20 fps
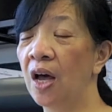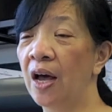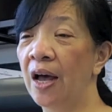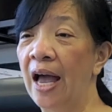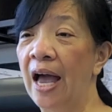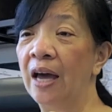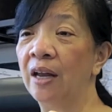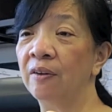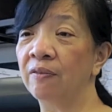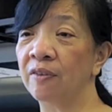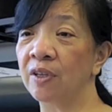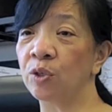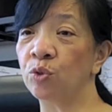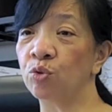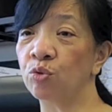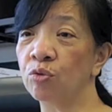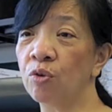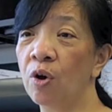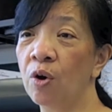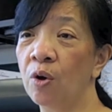out of
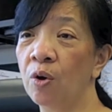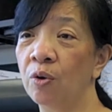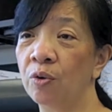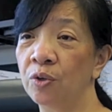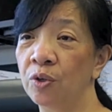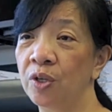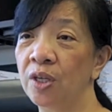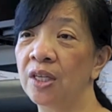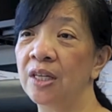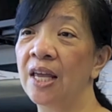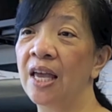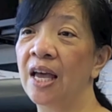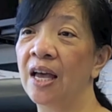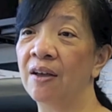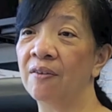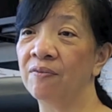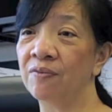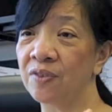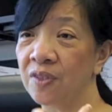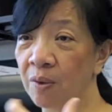control, you can
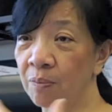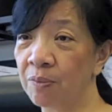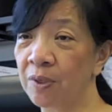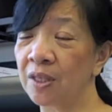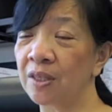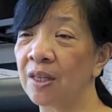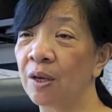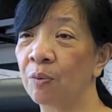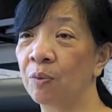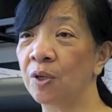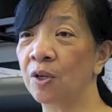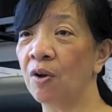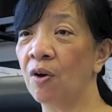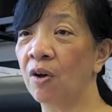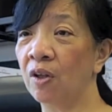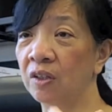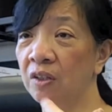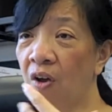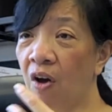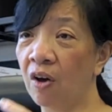have something that we
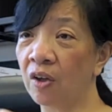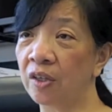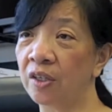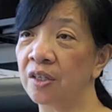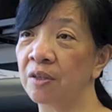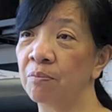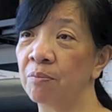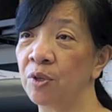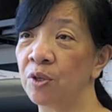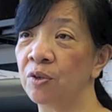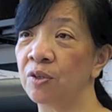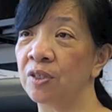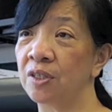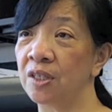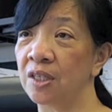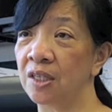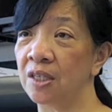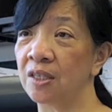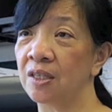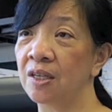call
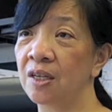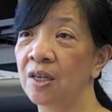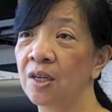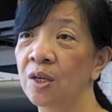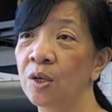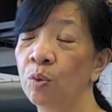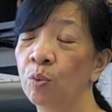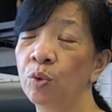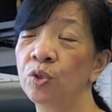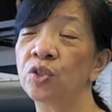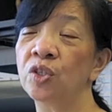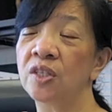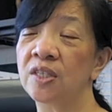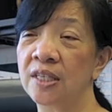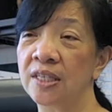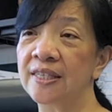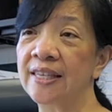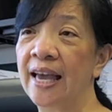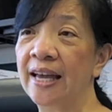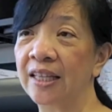autoimmunity, which is
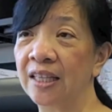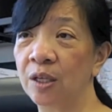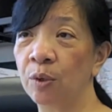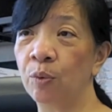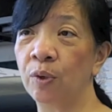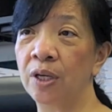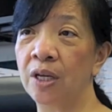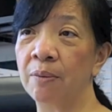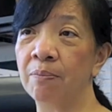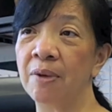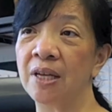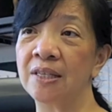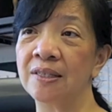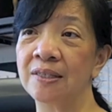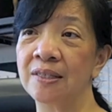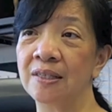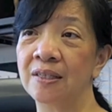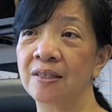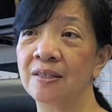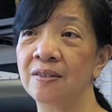exactly what
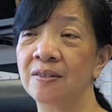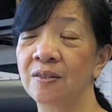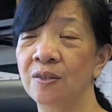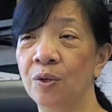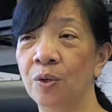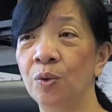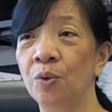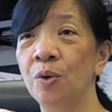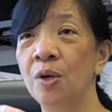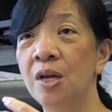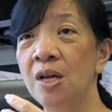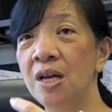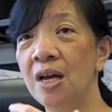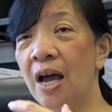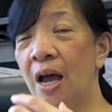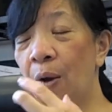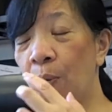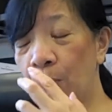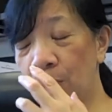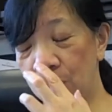MS is. So
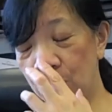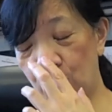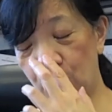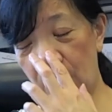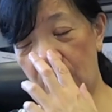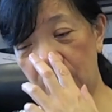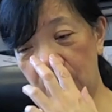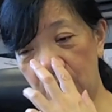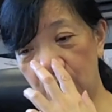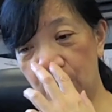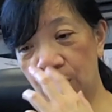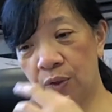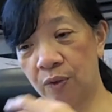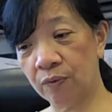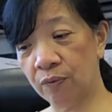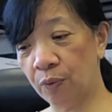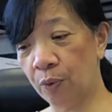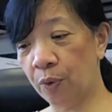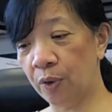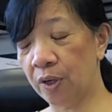I was trying to look
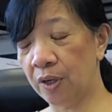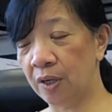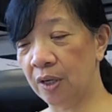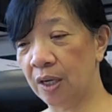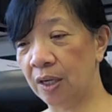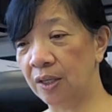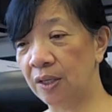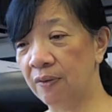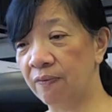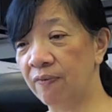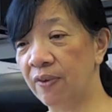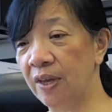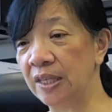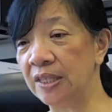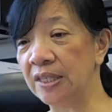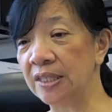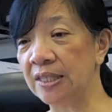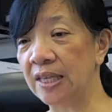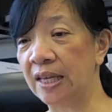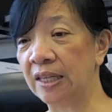for
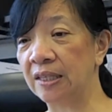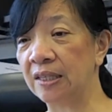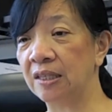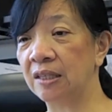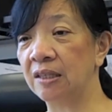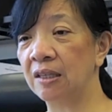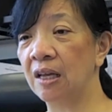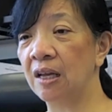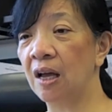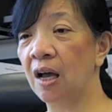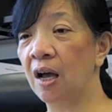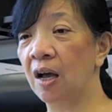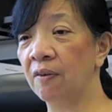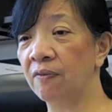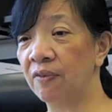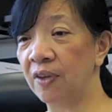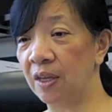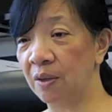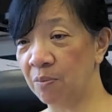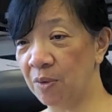events that
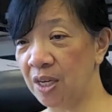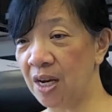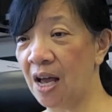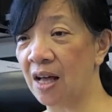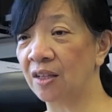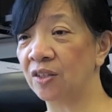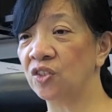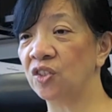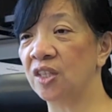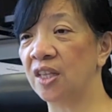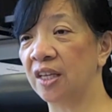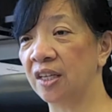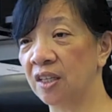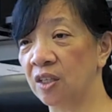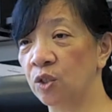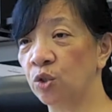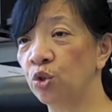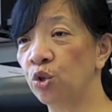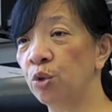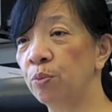of immunology that
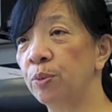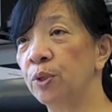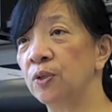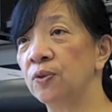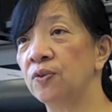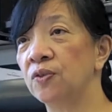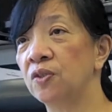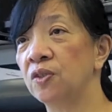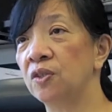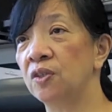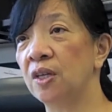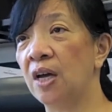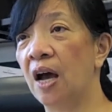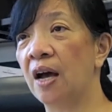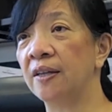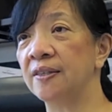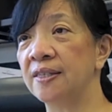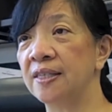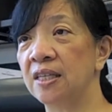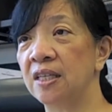contributes to the
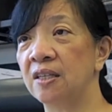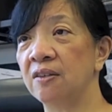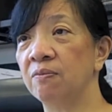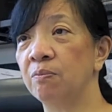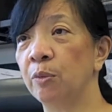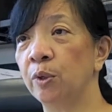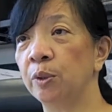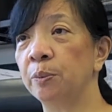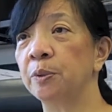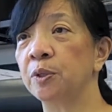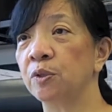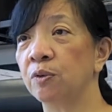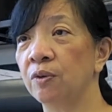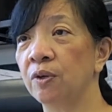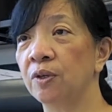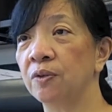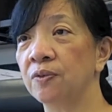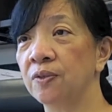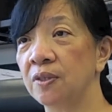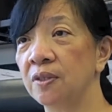onset of multiple
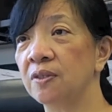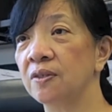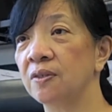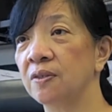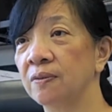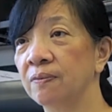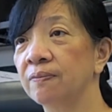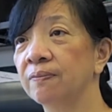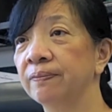sclerosis.